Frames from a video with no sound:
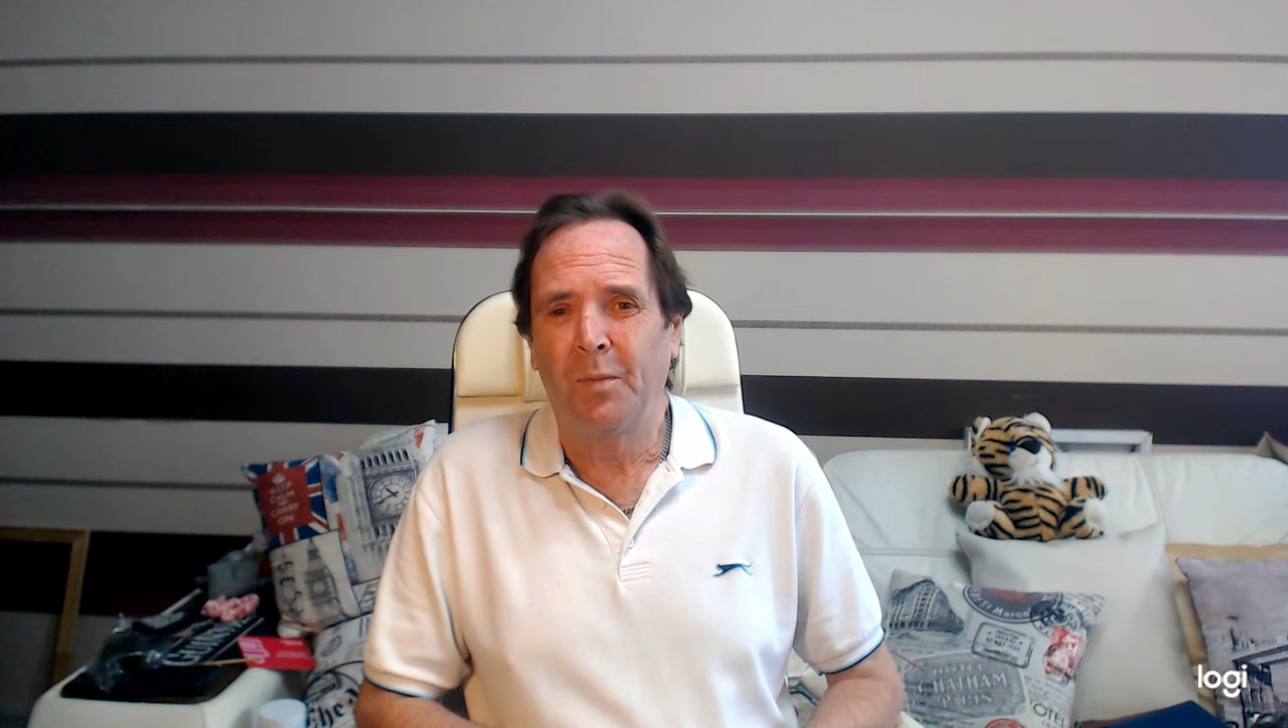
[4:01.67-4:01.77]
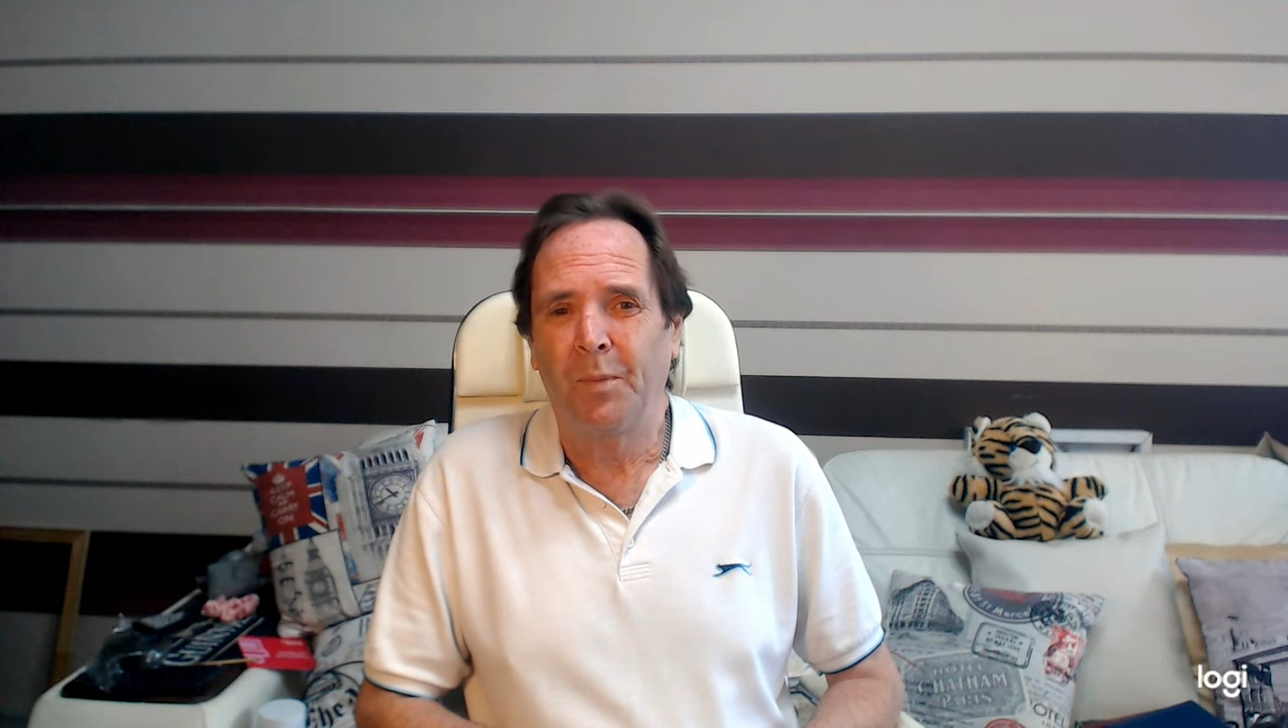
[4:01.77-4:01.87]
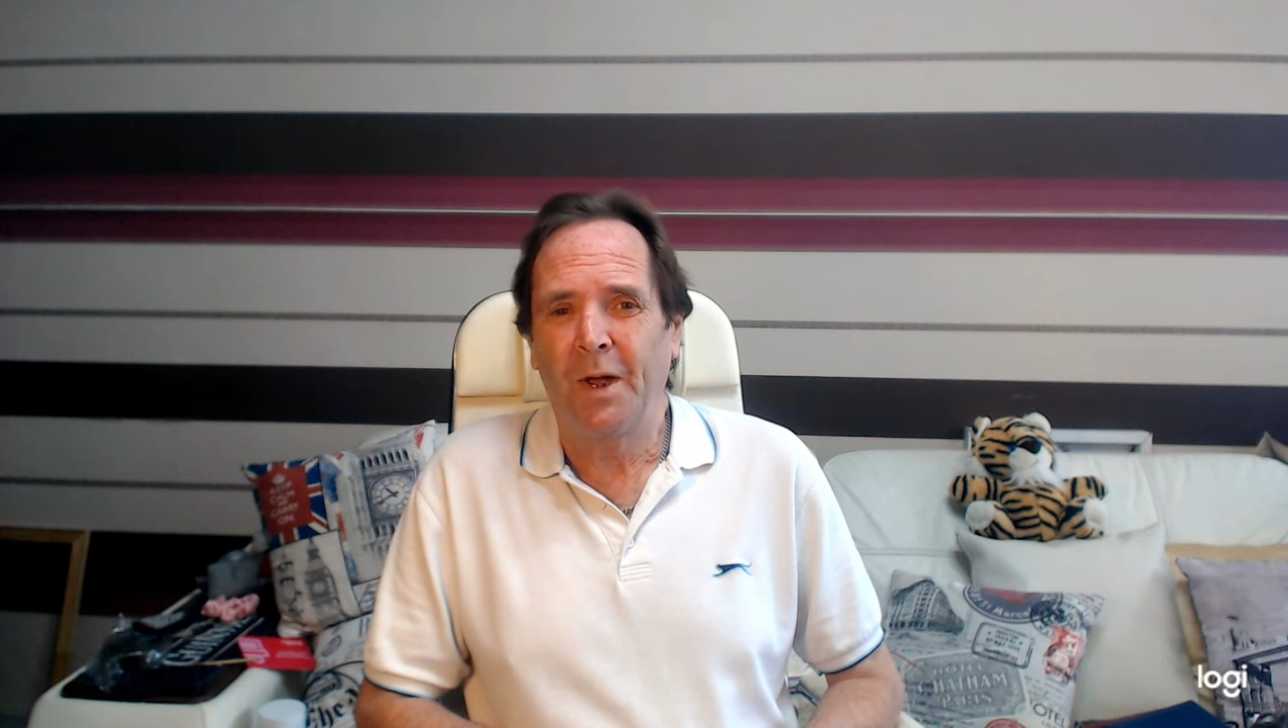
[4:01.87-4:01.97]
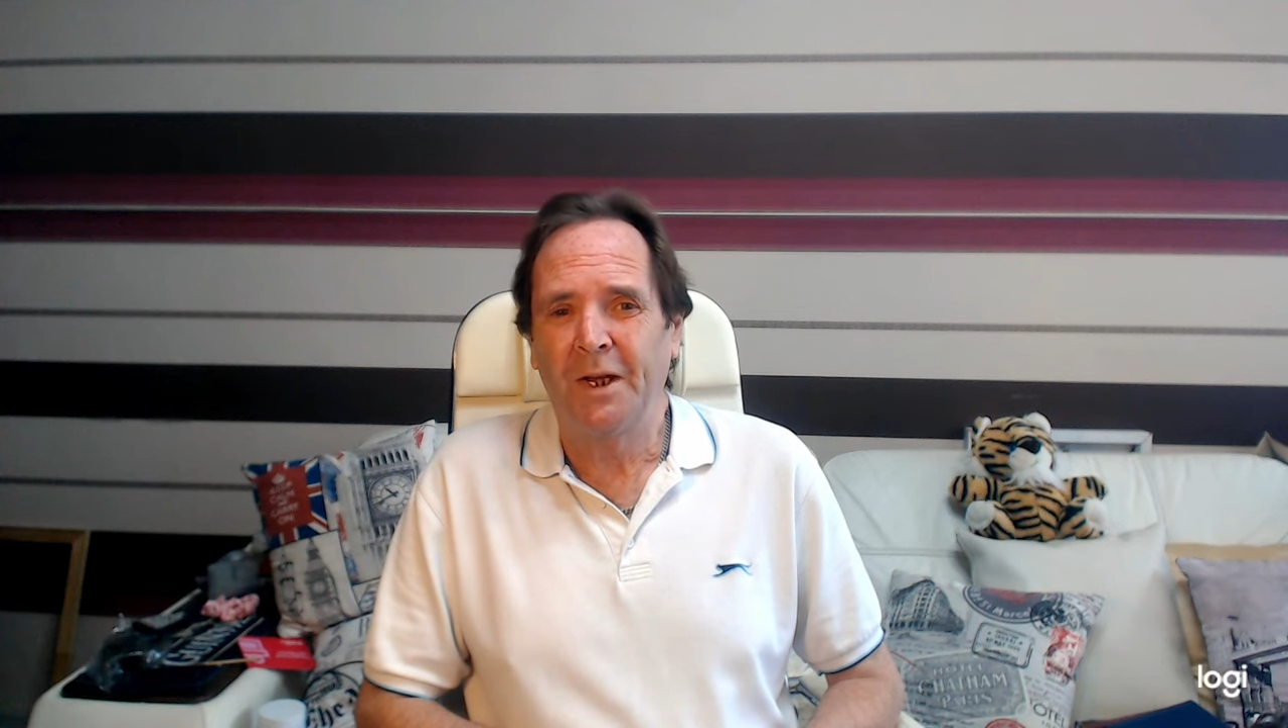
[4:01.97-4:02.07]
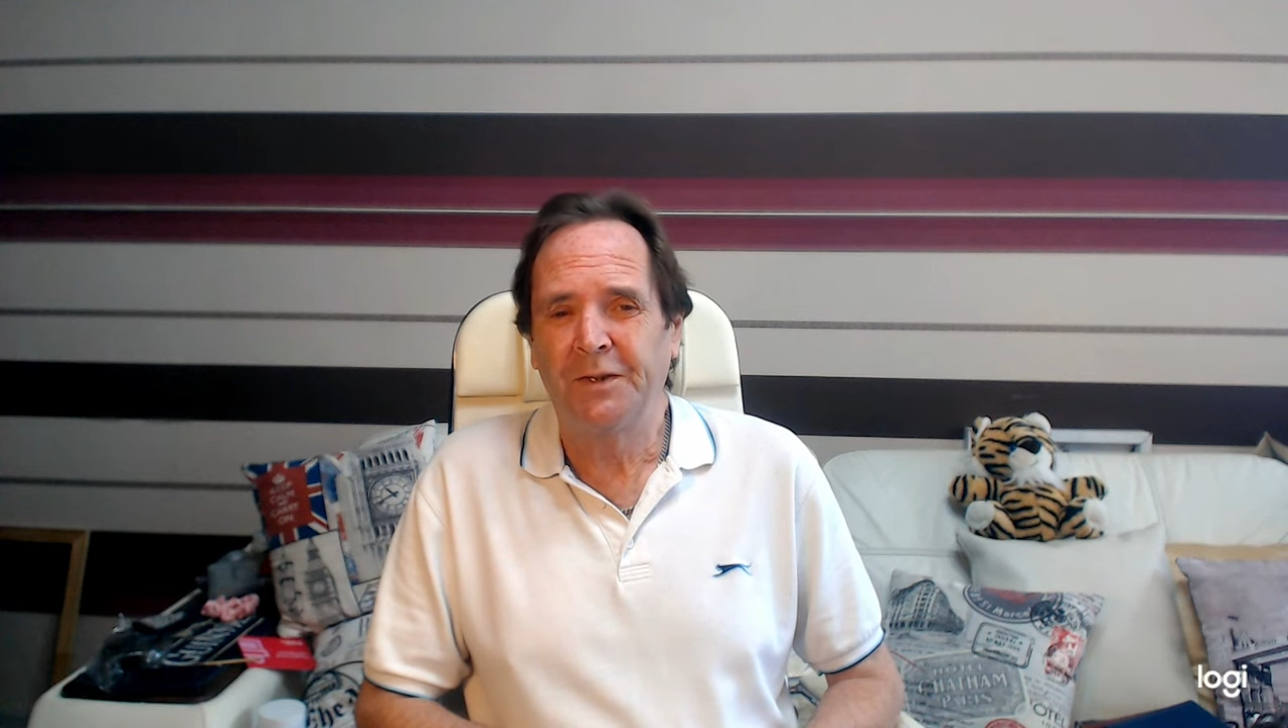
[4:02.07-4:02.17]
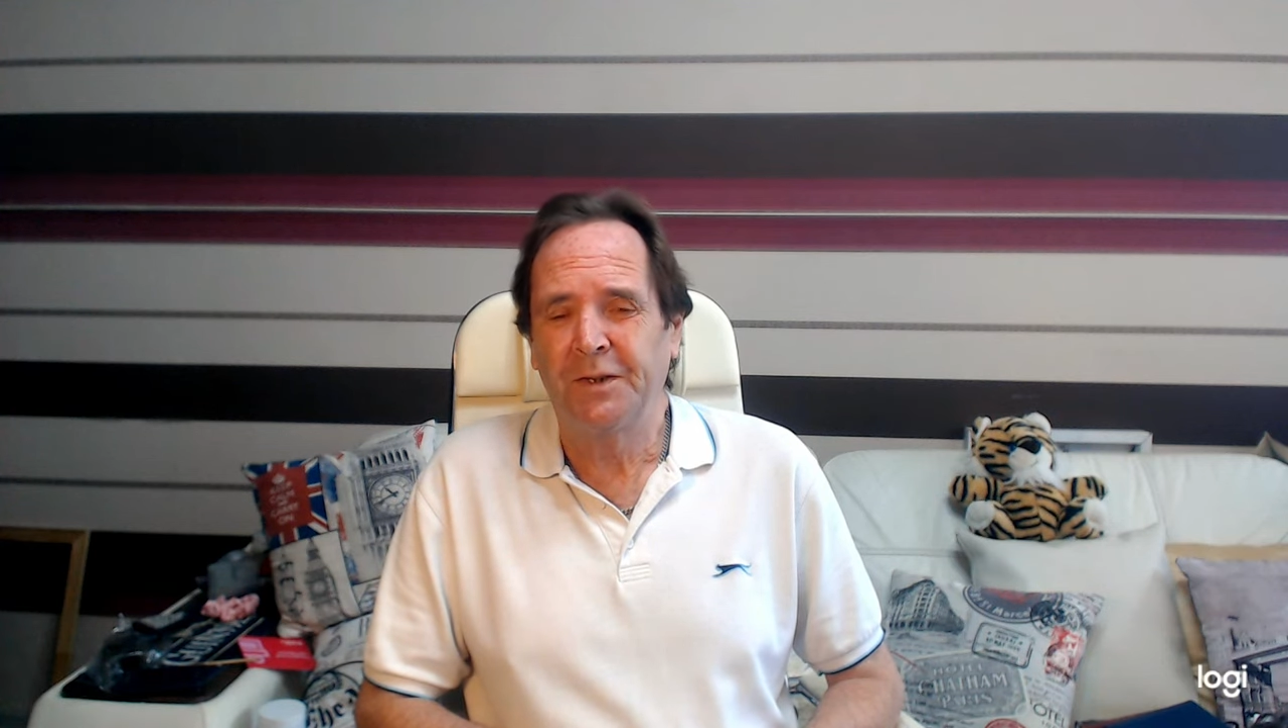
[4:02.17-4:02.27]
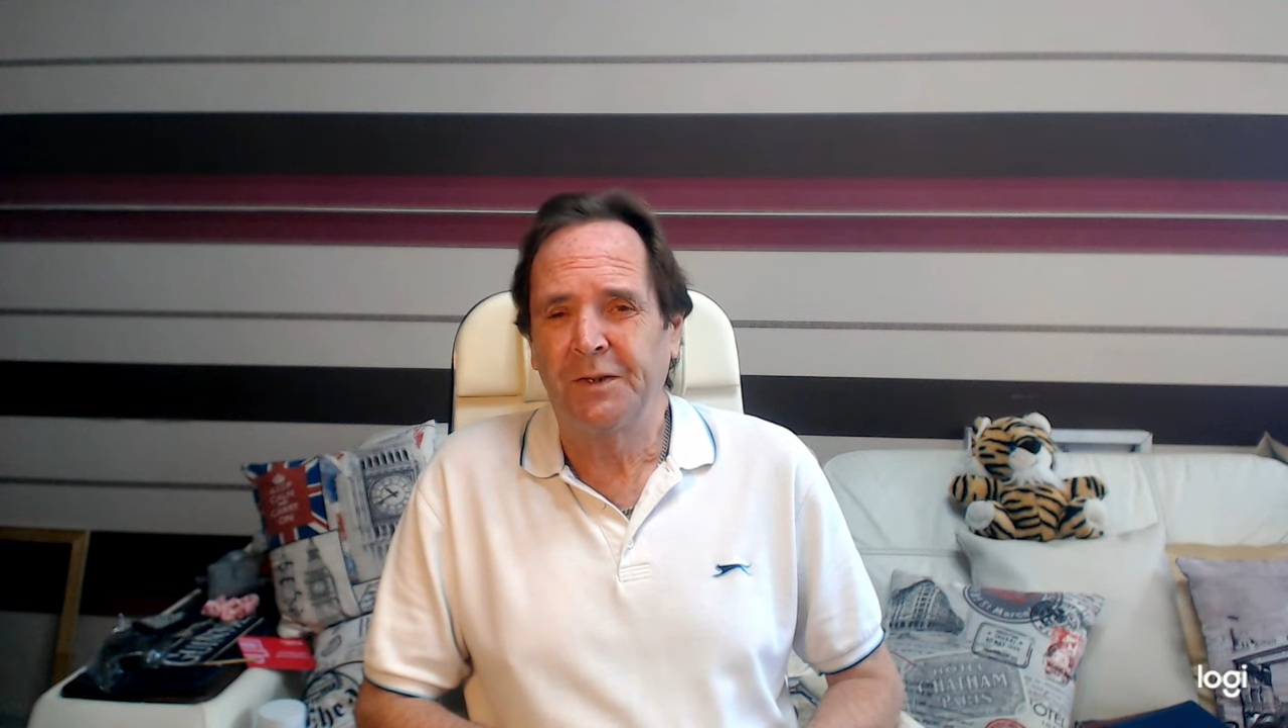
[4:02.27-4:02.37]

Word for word: in pasta